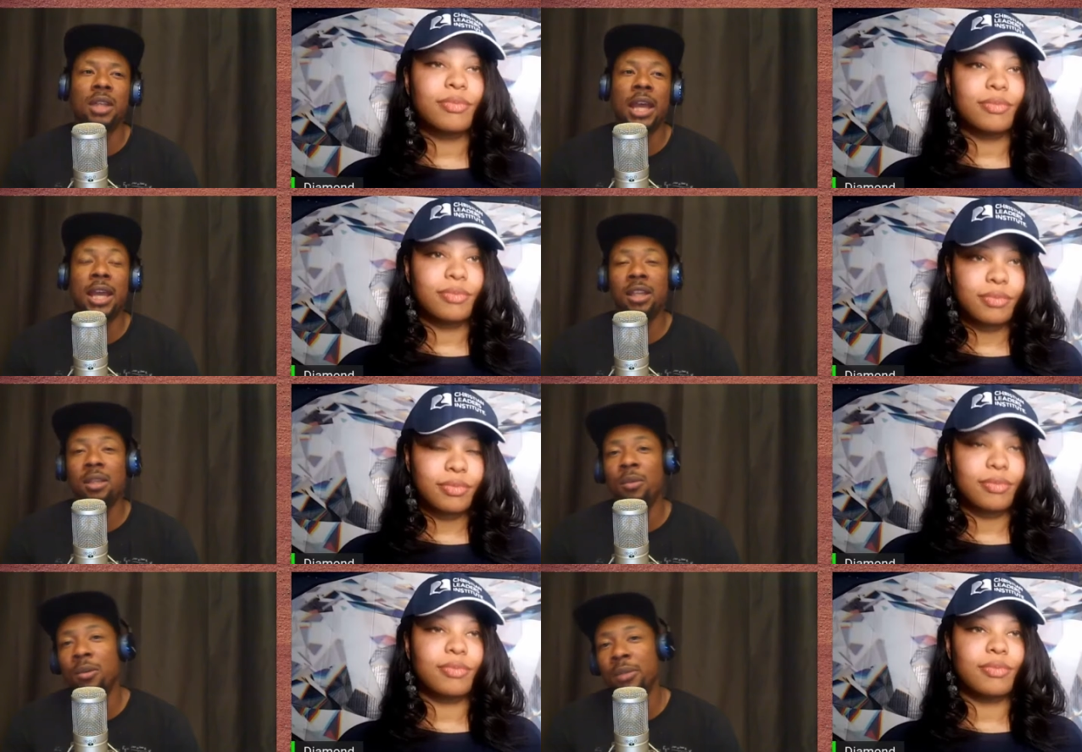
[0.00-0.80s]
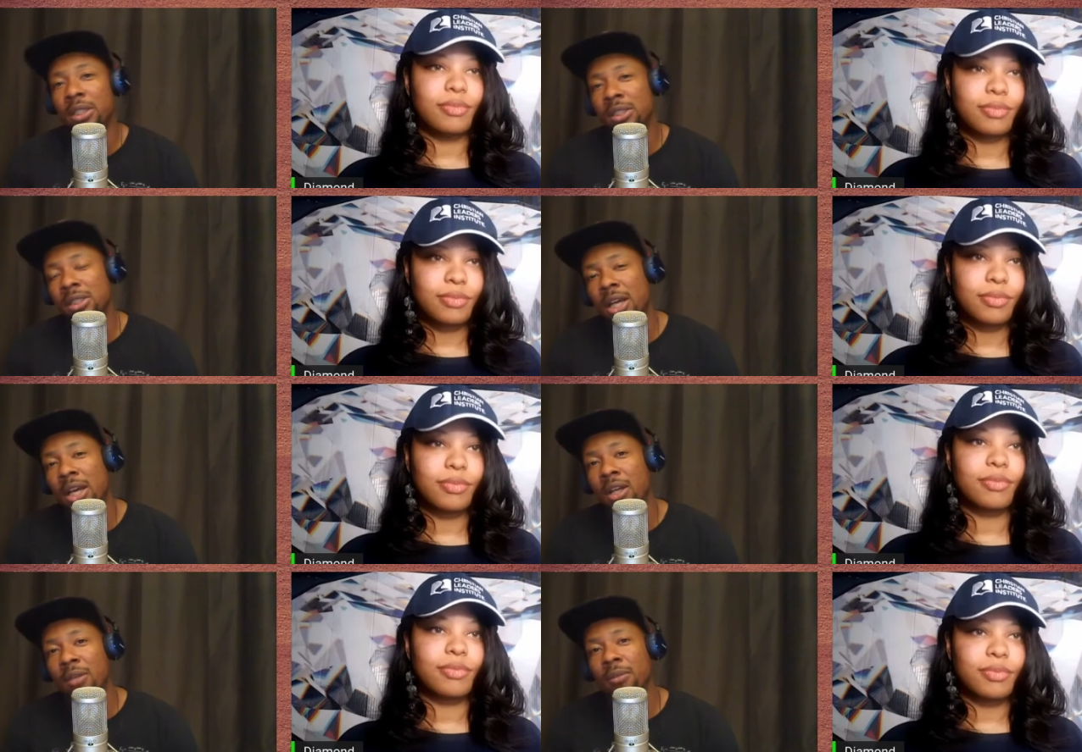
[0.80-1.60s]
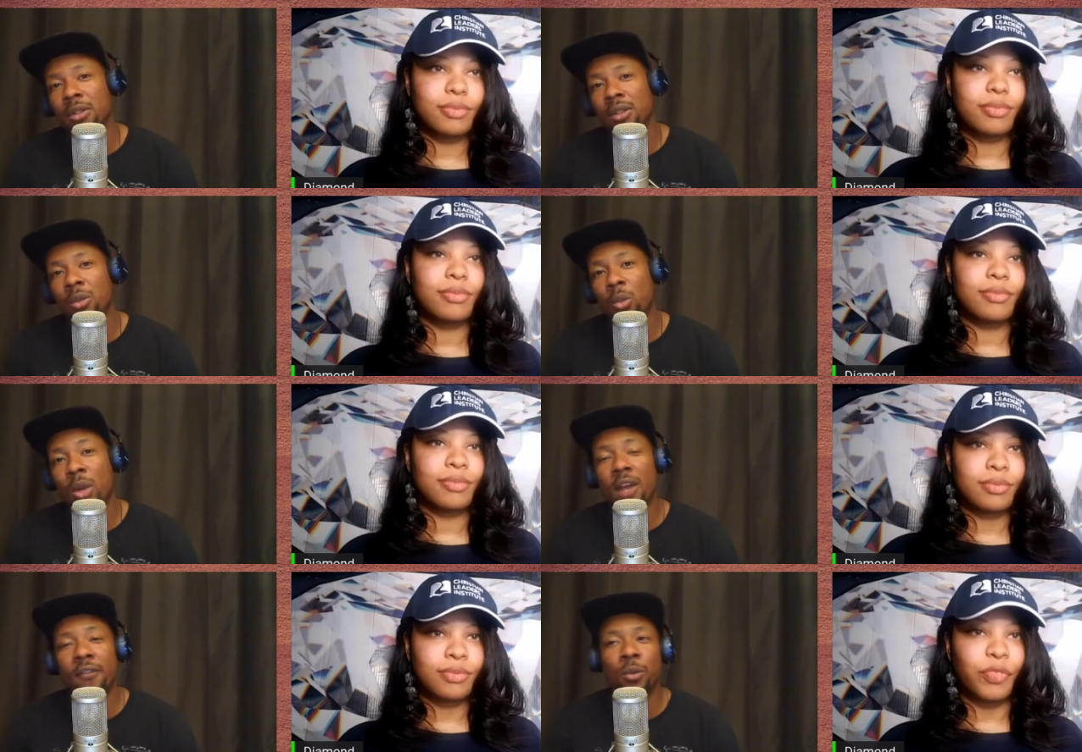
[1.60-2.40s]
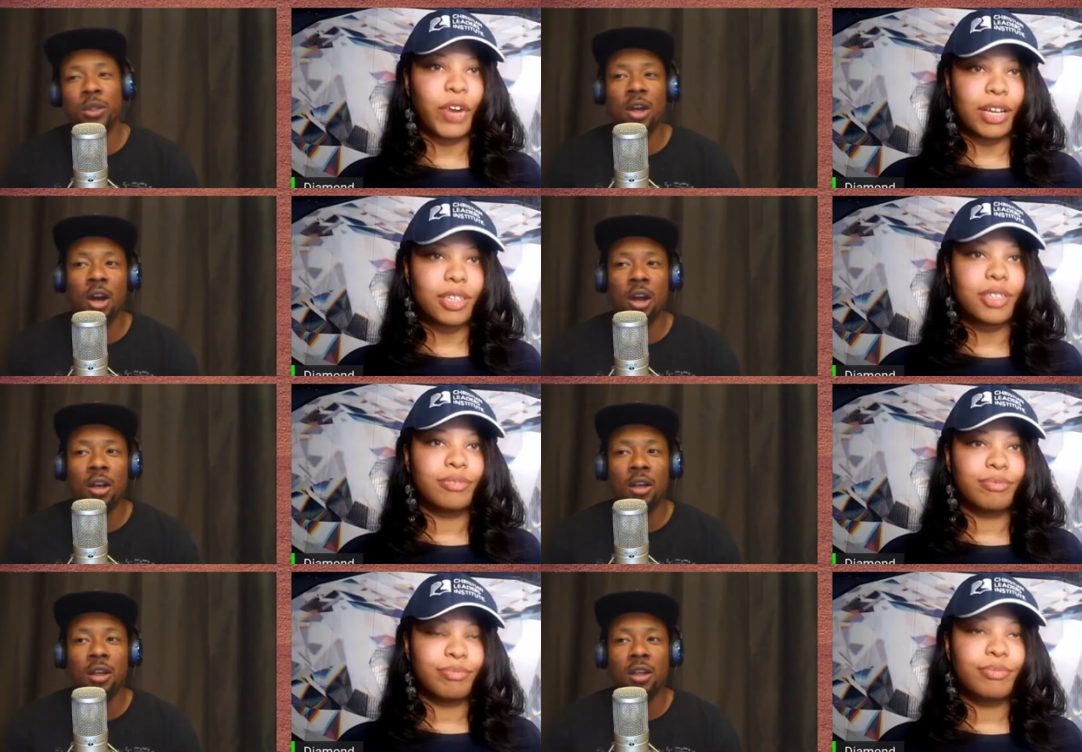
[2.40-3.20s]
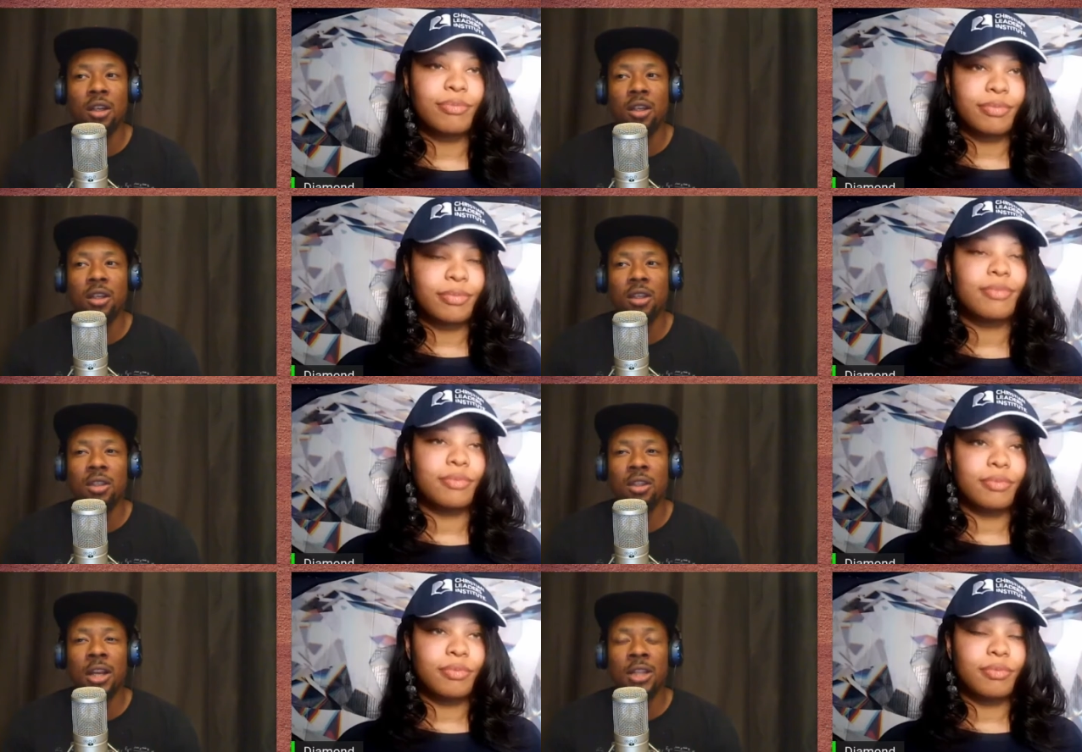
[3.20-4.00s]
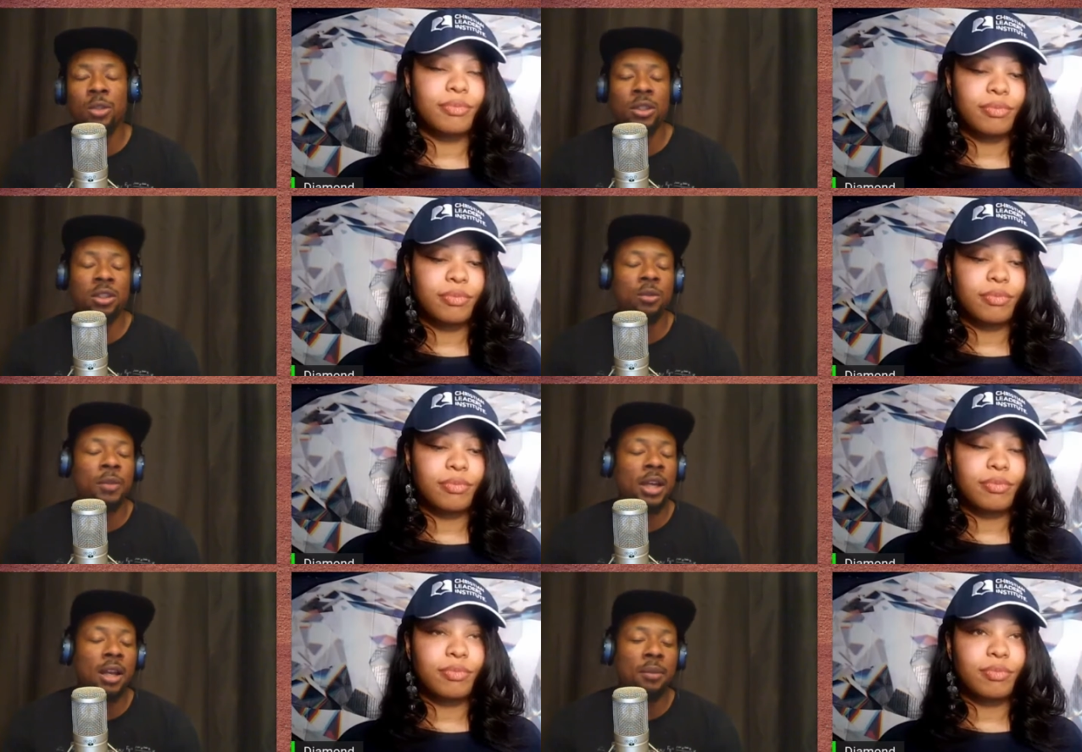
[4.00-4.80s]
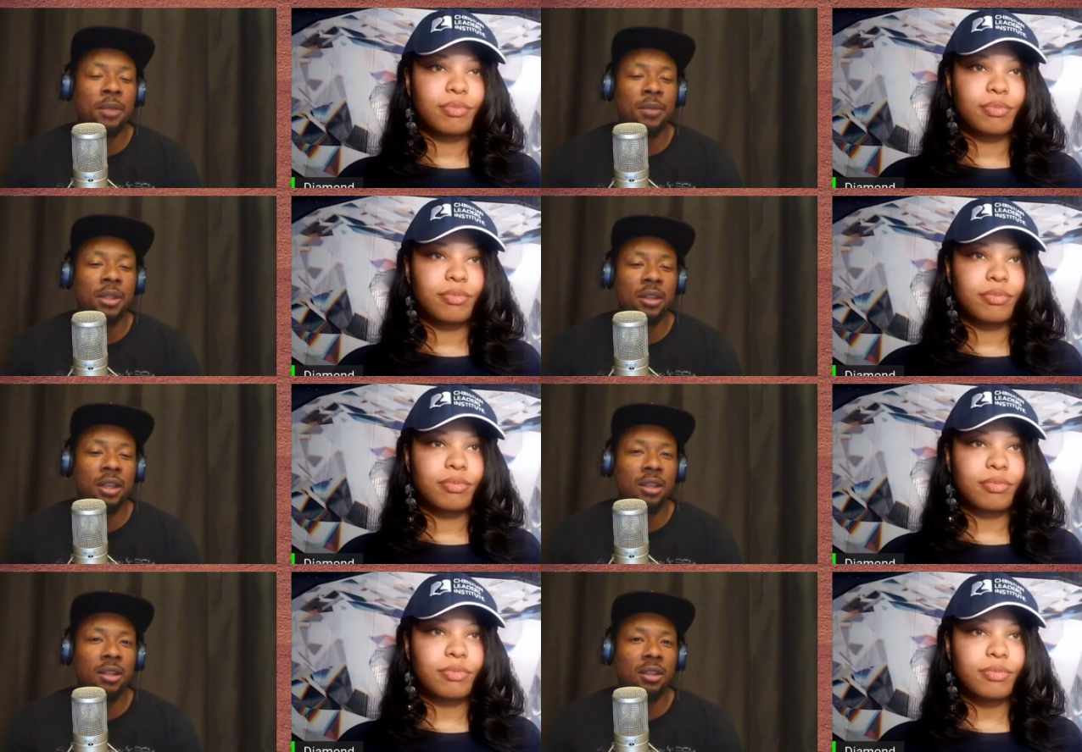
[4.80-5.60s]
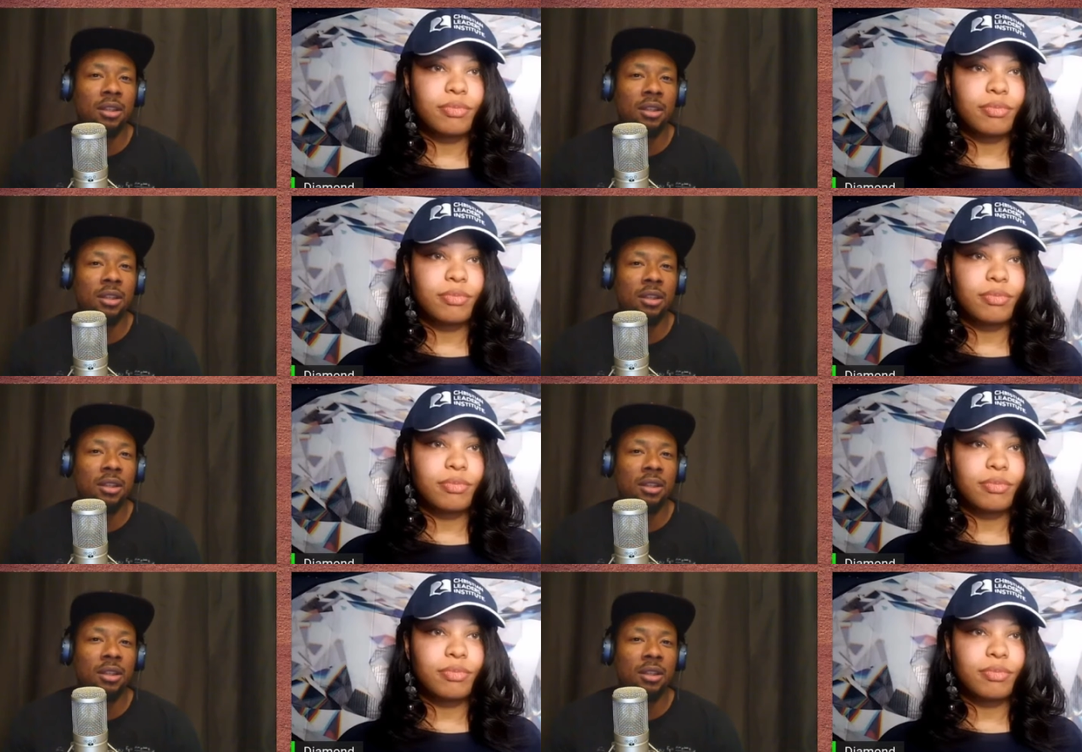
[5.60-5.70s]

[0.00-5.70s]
Speaker 1: at any moment in time, wherever right. we are. You know, that's what you kind of made me think.